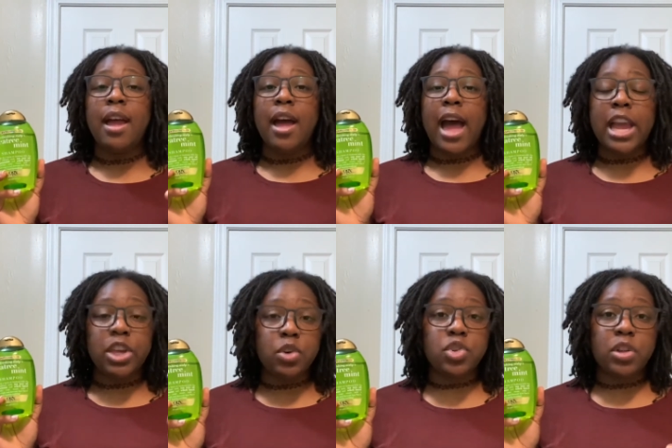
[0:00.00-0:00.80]
I
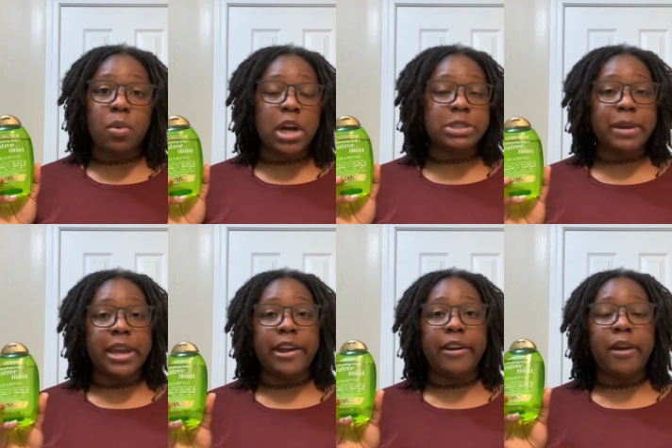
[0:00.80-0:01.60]
usually wash my
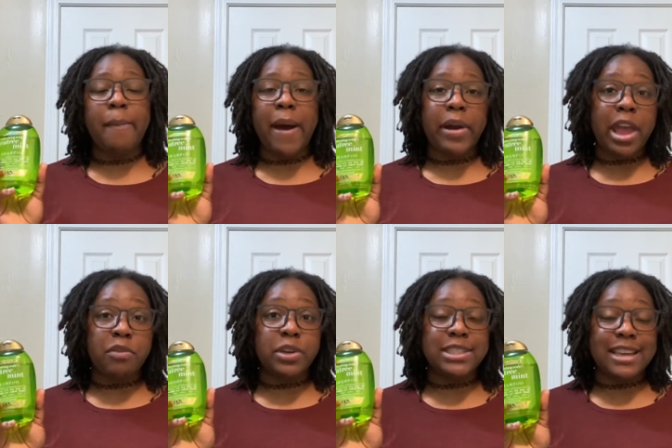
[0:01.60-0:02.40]
hair about
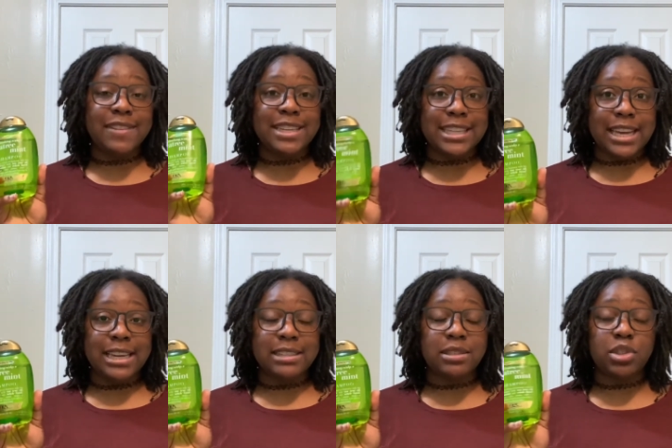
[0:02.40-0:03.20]
every 7
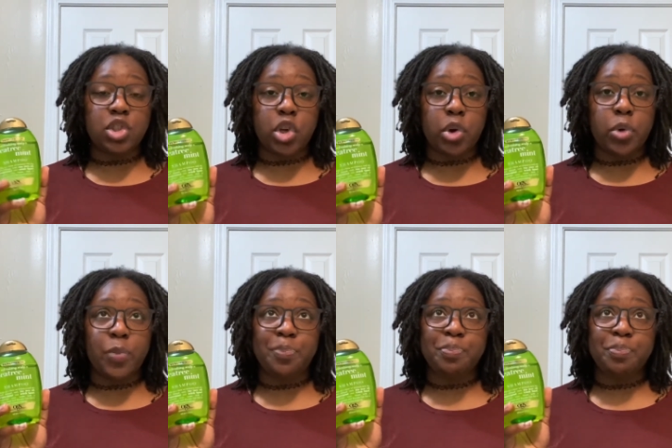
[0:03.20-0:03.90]
days, so